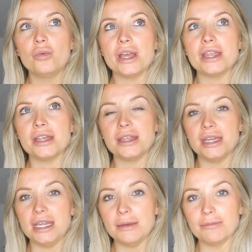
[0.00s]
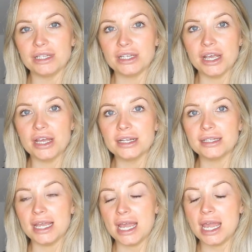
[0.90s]
with the
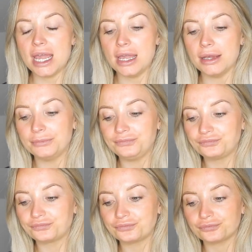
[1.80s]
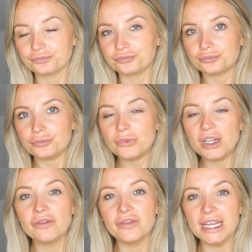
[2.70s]
maternity
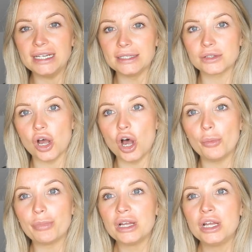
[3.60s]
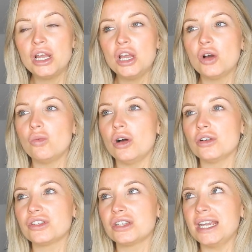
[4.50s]
feeding top
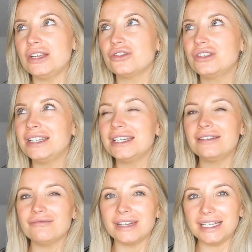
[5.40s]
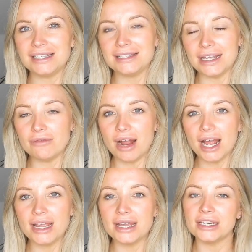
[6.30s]
was it just didn't really sit
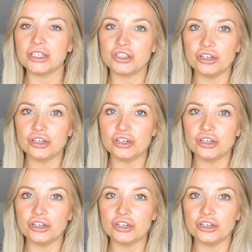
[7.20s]
right, and it